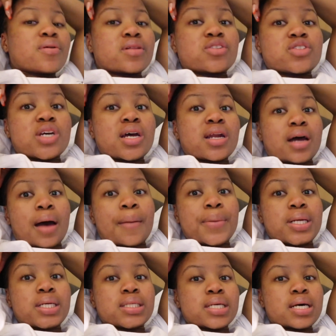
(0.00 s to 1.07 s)
Tried a couple
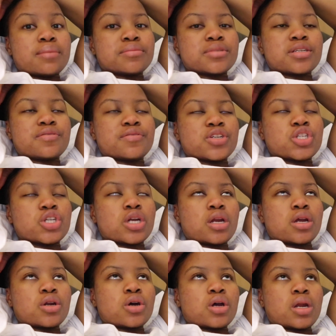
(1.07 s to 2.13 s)
of times and eventually
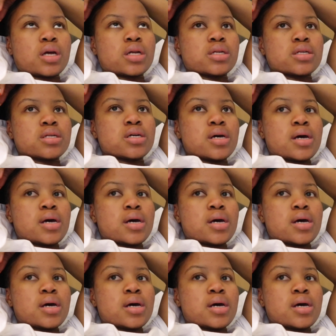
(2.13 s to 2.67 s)
it connected.